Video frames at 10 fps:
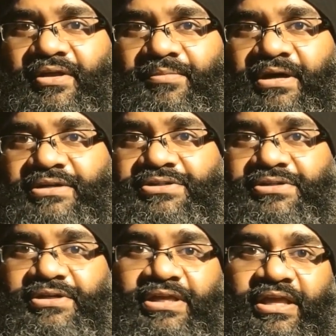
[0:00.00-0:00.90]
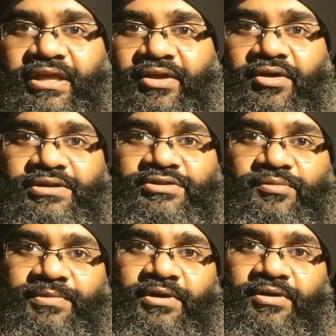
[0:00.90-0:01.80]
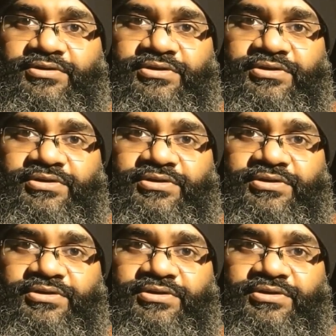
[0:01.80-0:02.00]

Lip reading: but he also belonged to